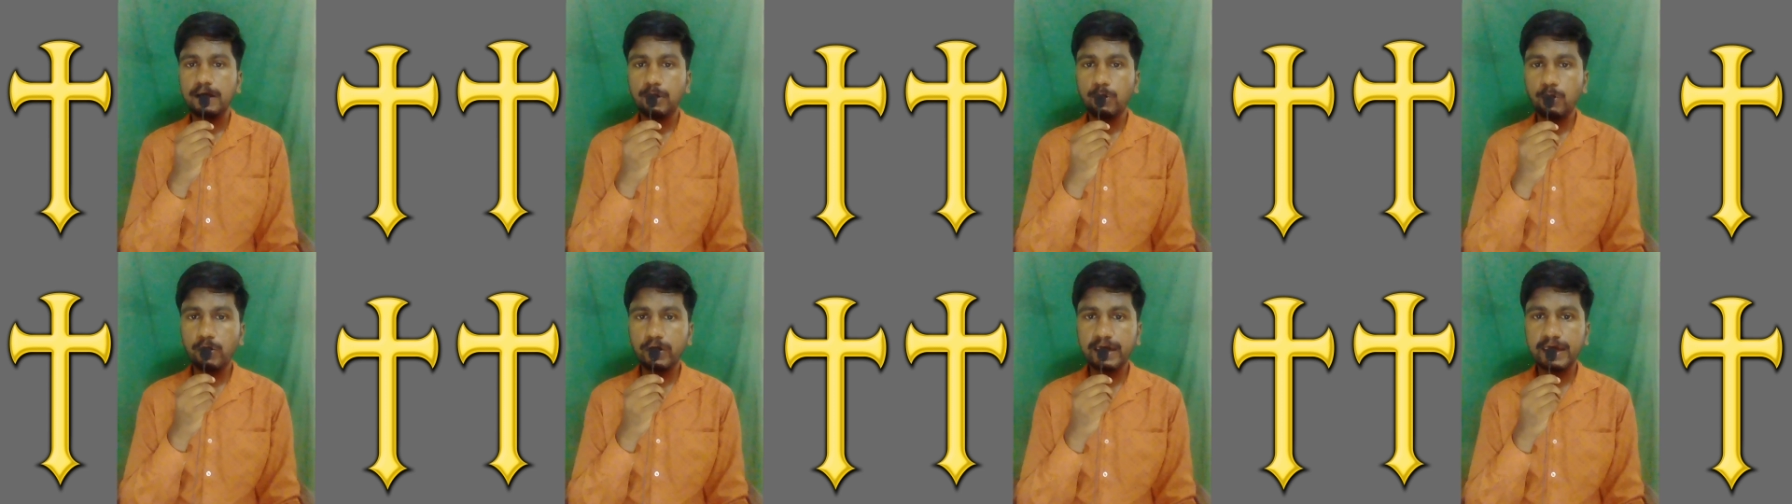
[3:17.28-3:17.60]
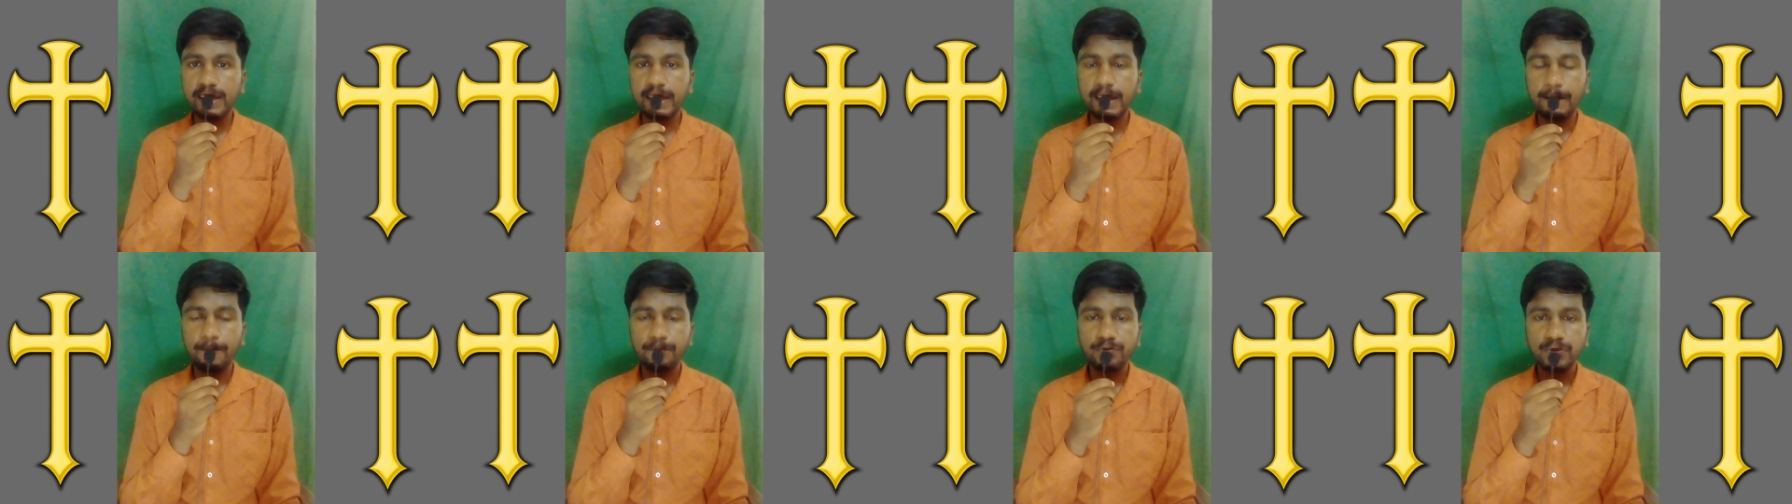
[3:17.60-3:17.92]

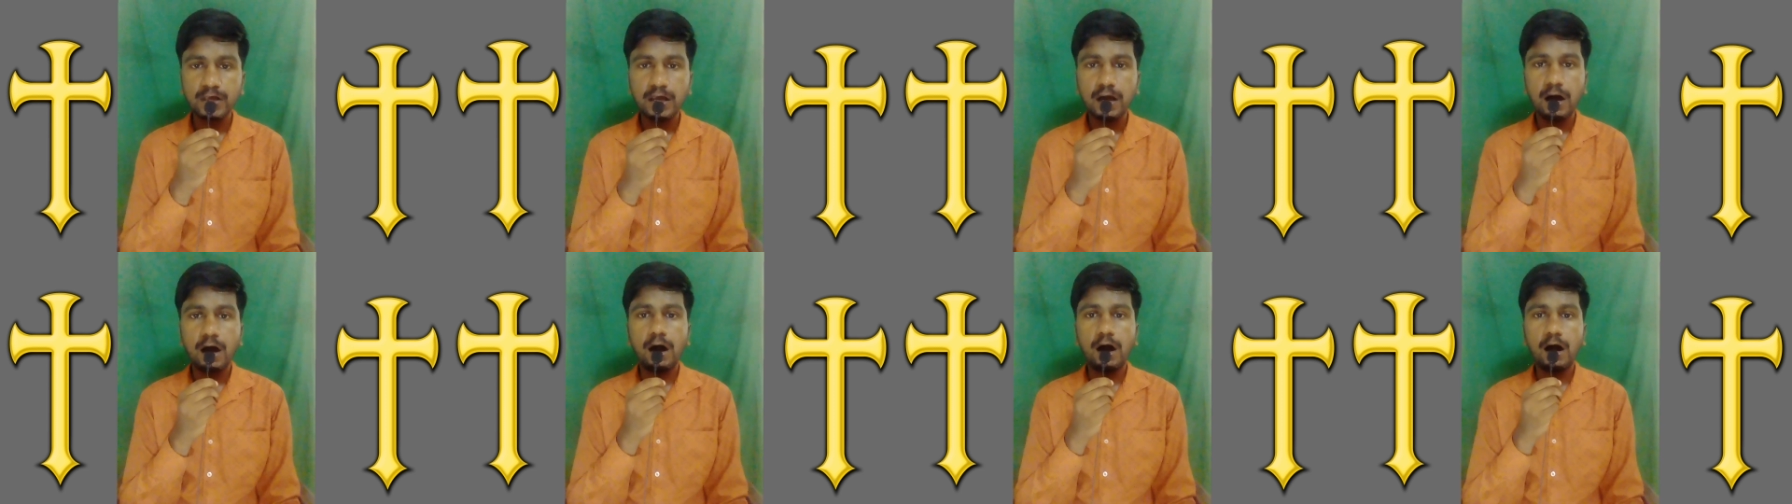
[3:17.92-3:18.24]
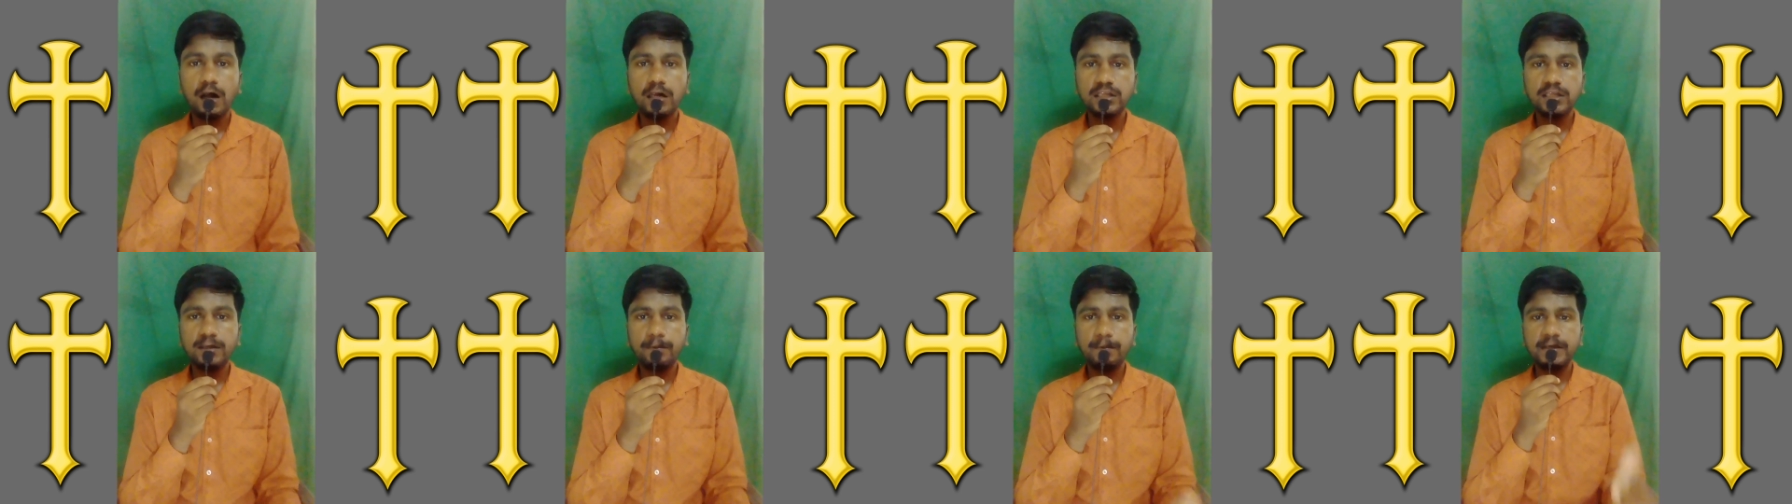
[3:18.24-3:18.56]
Okay,
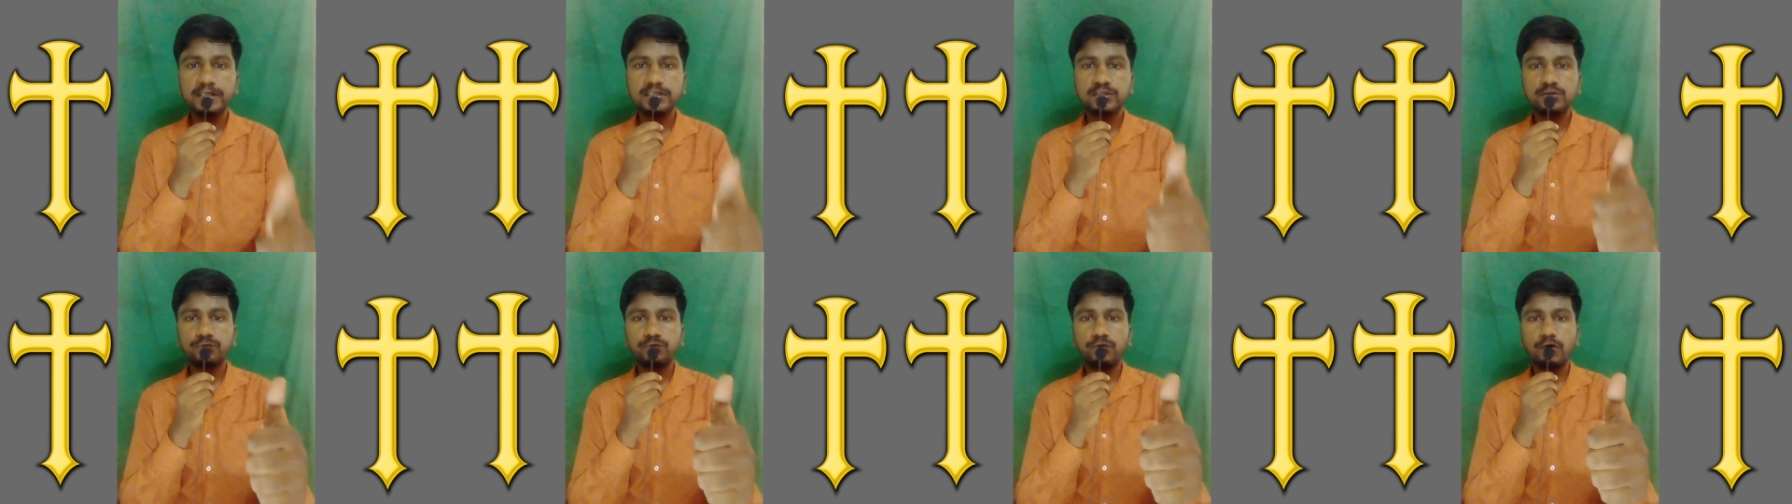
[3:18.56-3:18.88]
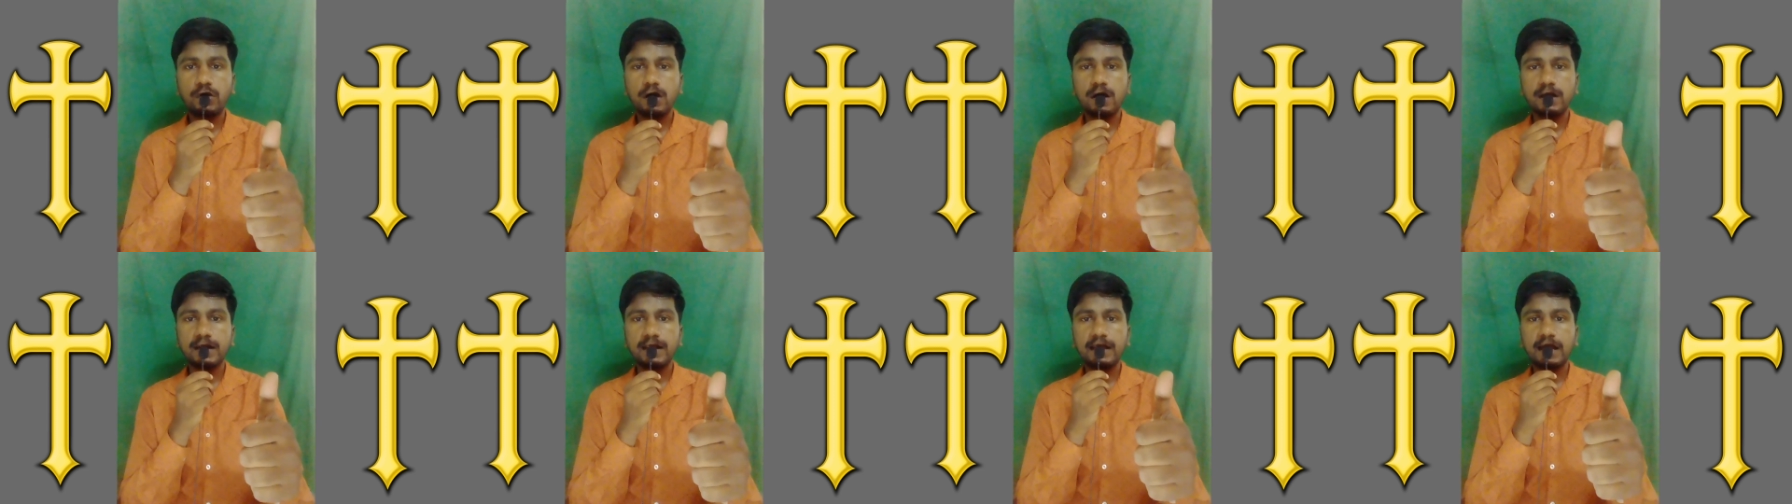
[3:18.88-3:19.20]
all the best
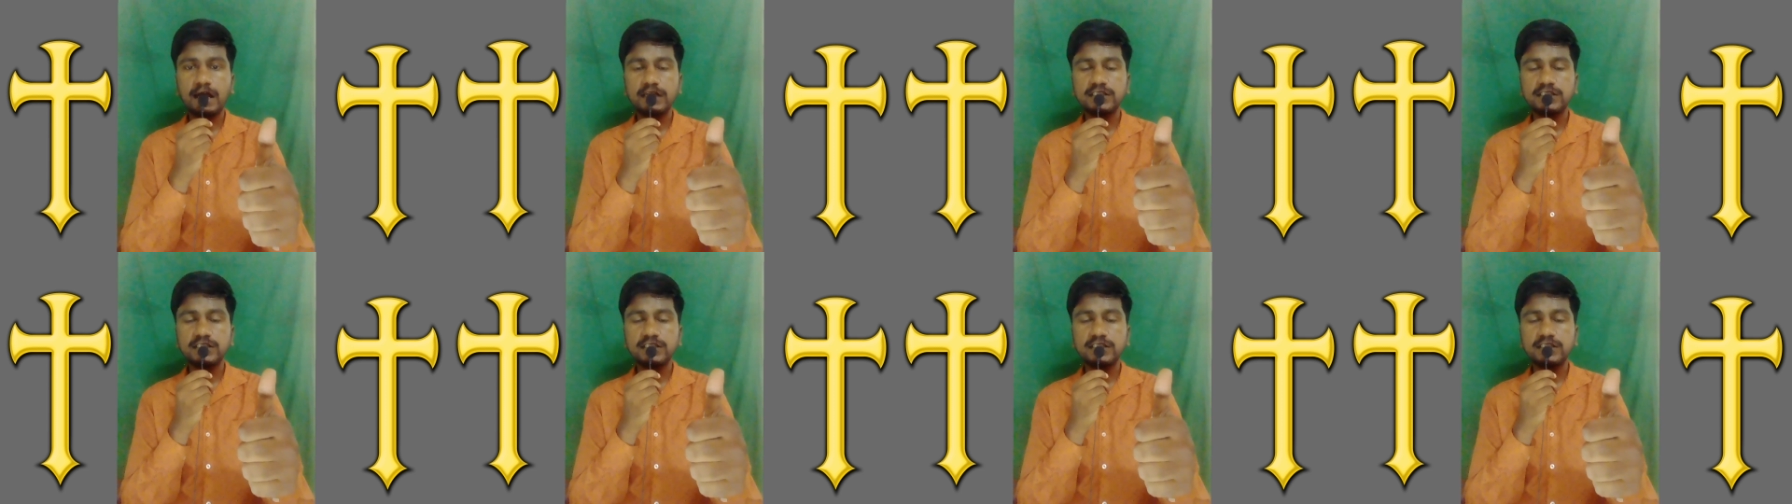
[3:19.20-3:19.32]
for